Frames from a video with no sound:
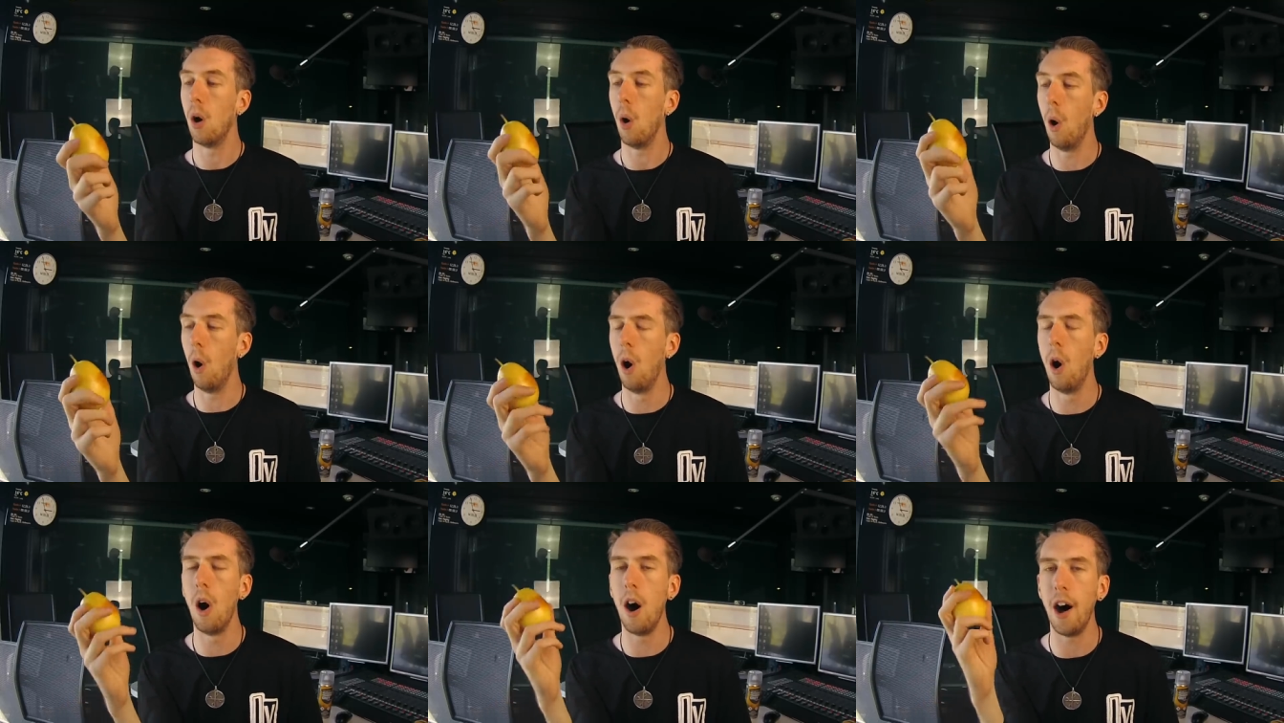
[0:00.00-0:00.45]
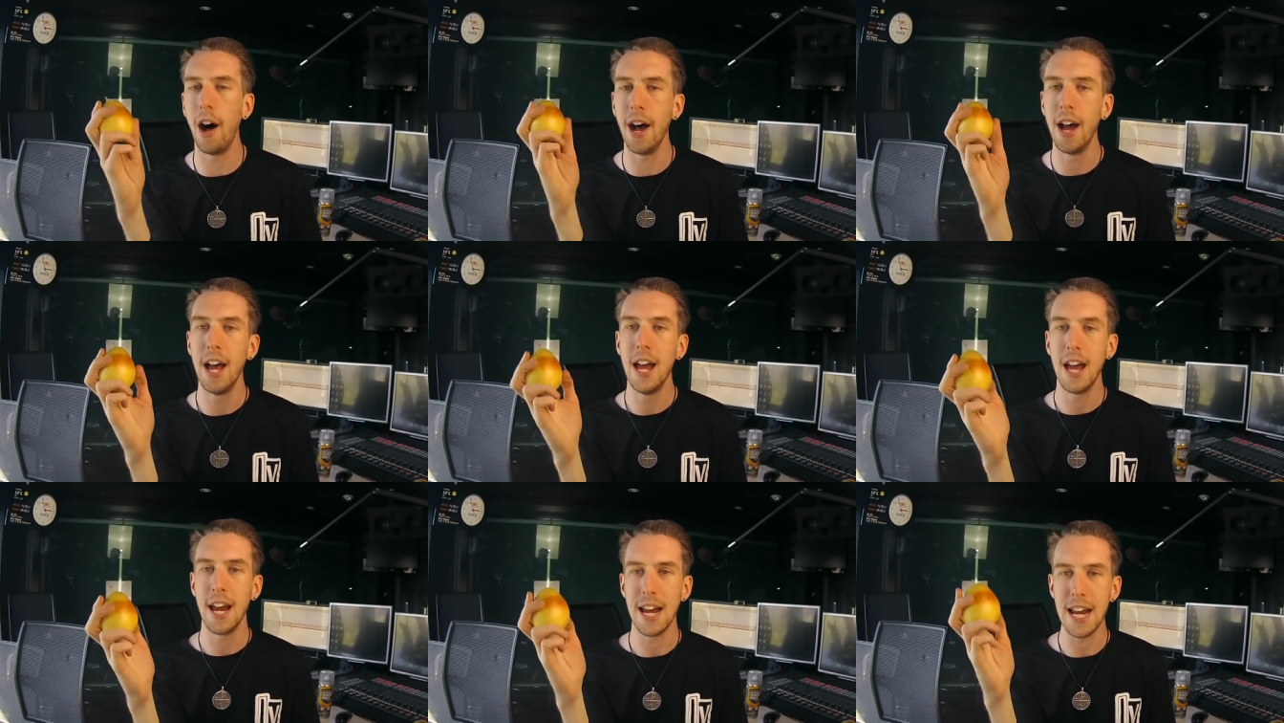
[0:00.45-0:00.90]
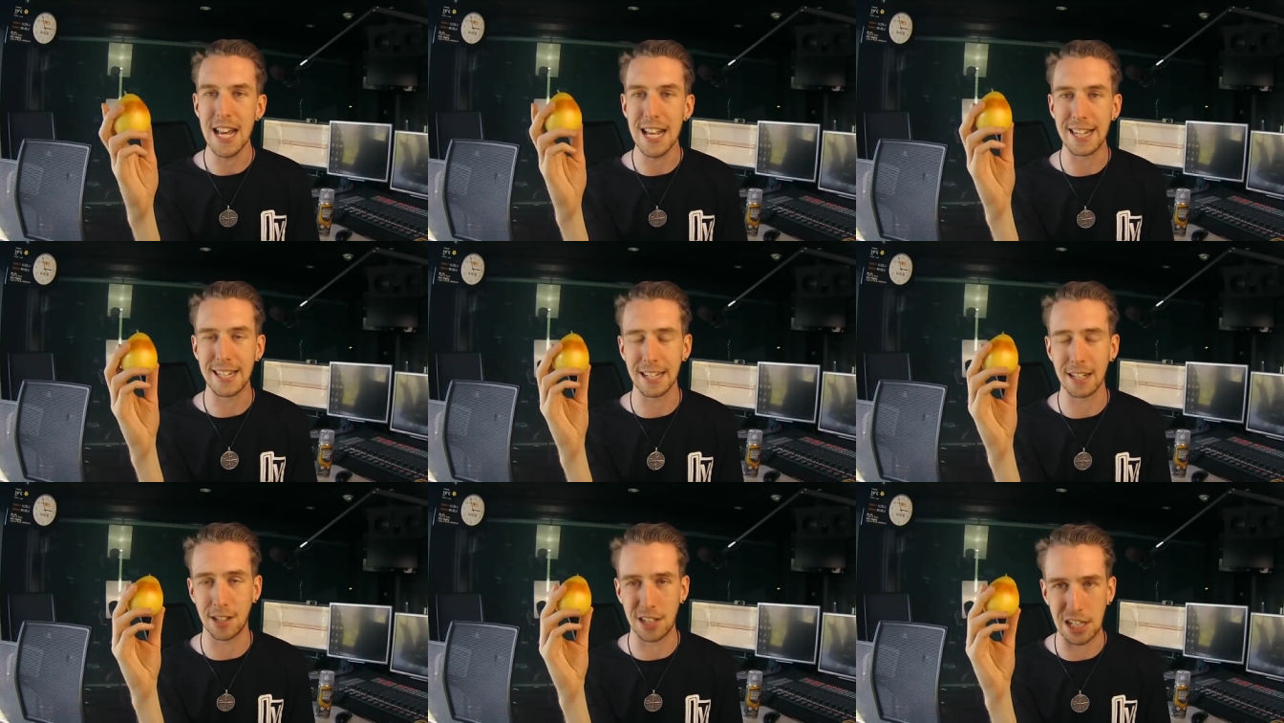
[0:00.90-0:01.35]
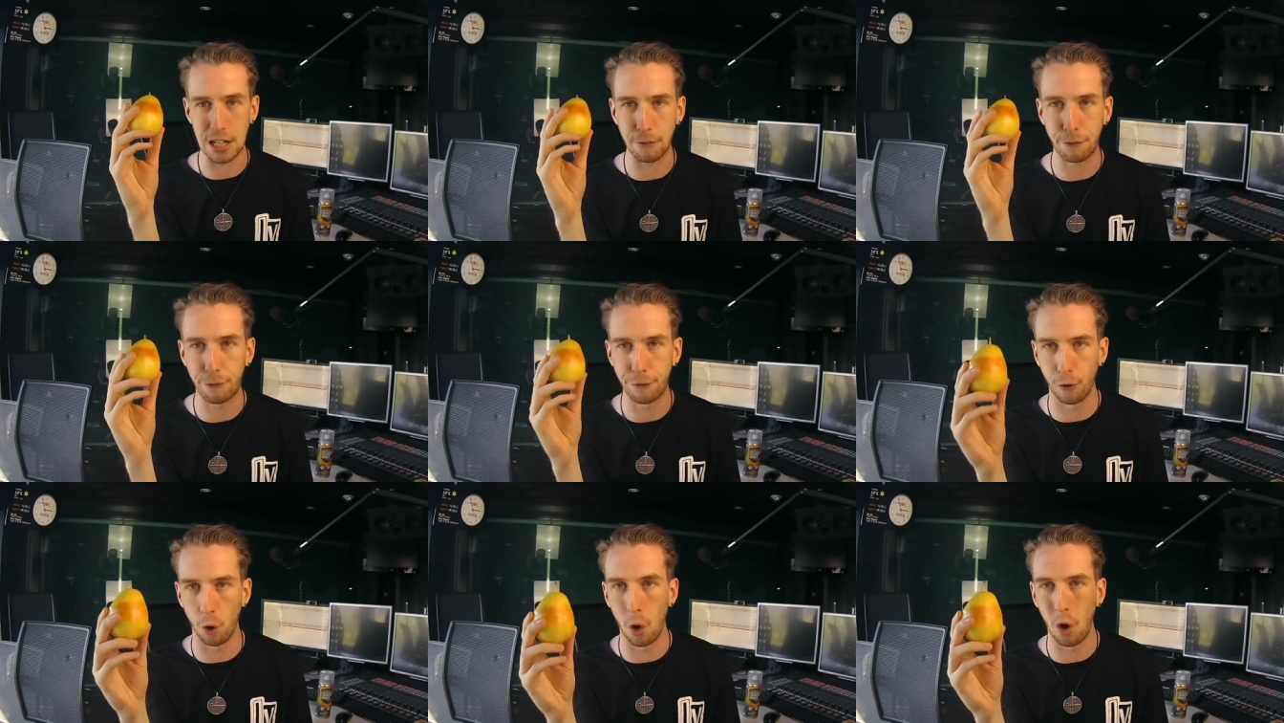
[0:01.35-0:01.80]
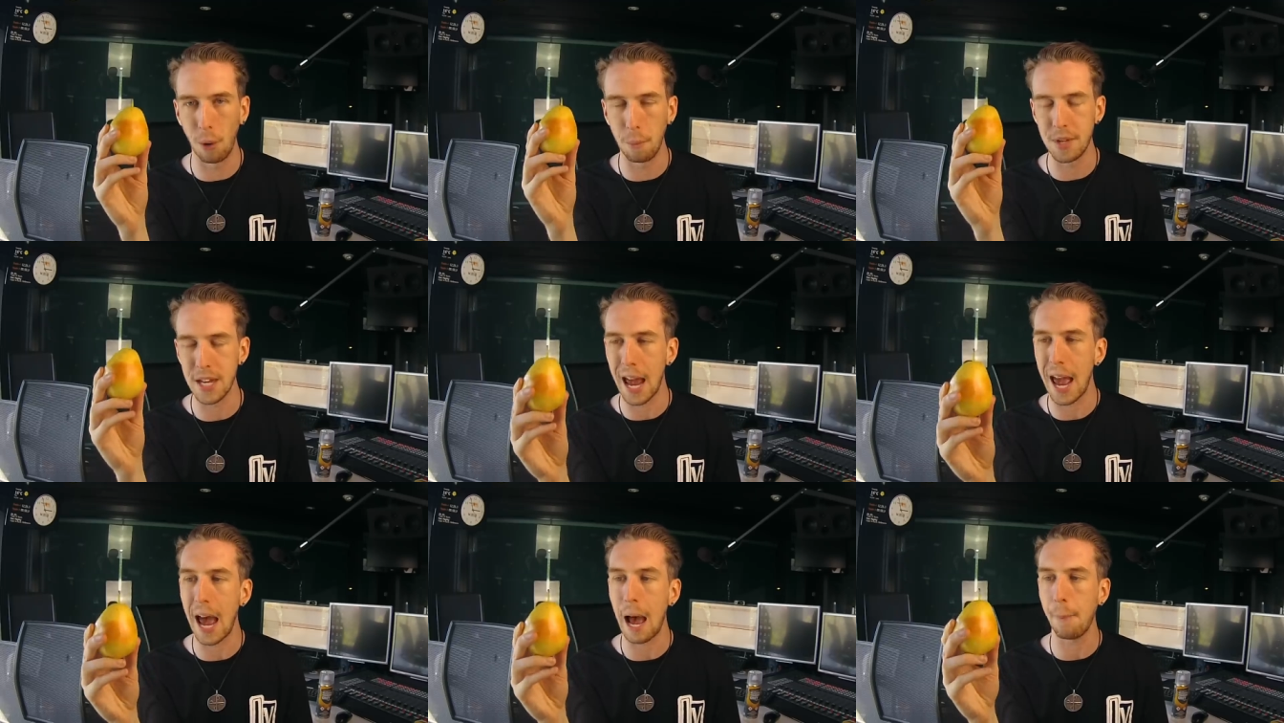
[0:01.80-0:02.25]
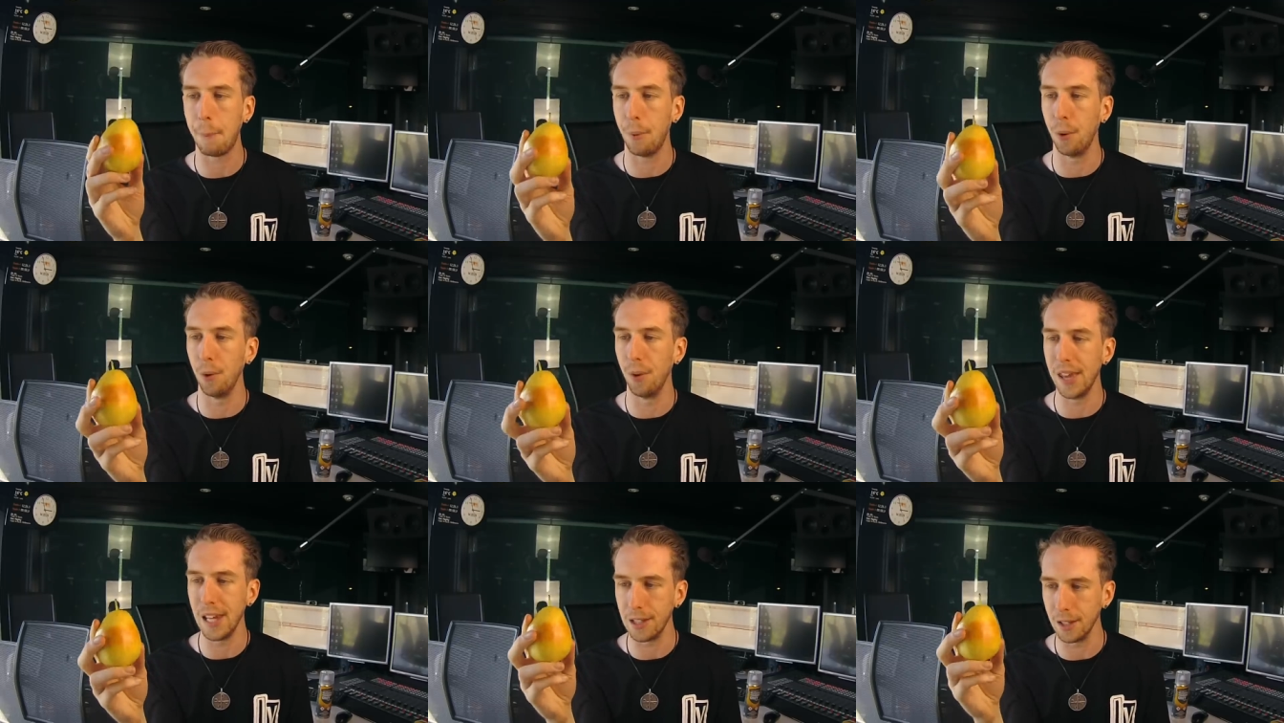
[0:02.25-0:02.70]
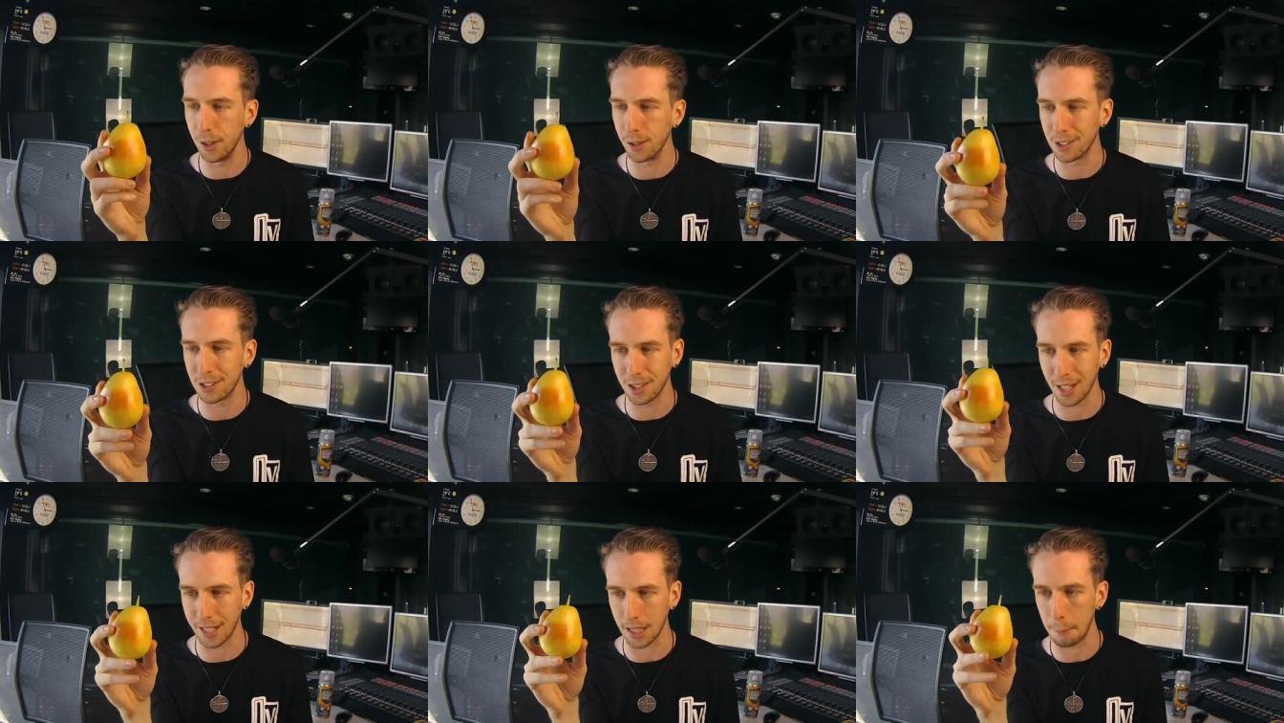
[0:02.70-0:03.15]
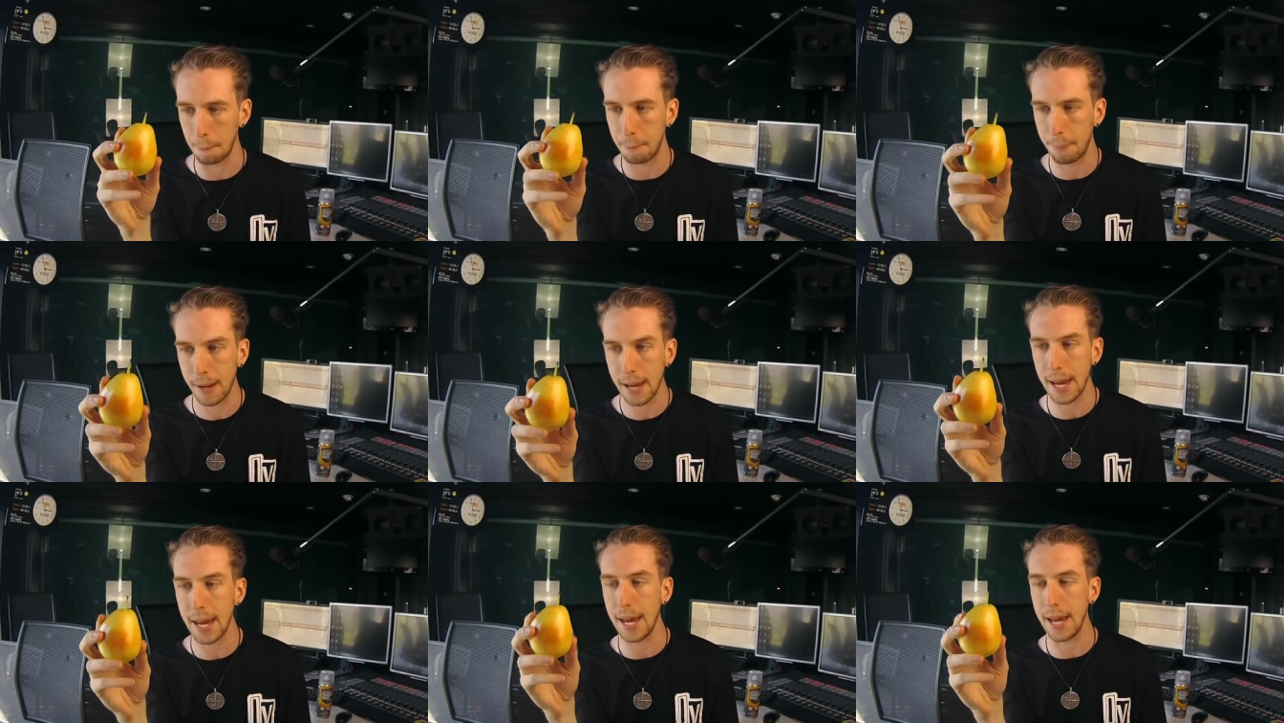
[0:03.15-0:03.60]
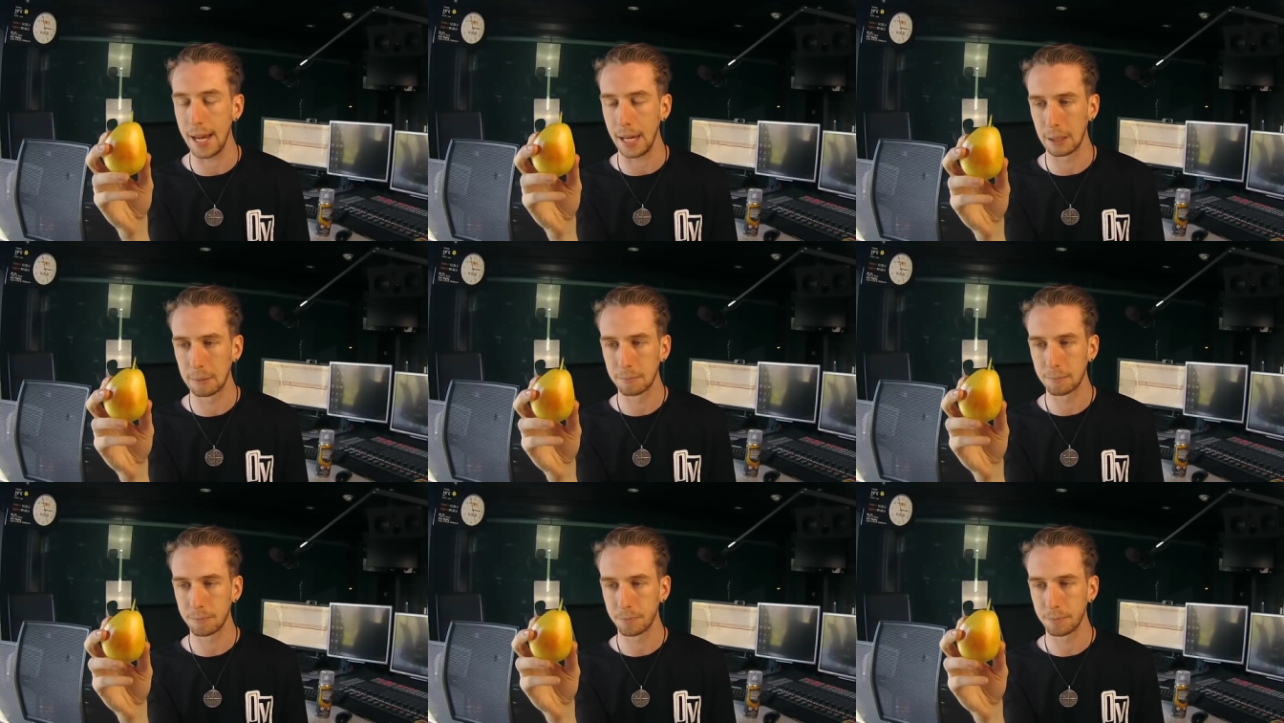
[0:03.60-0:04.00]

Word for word: or it's a deformed apple that looks like a pear.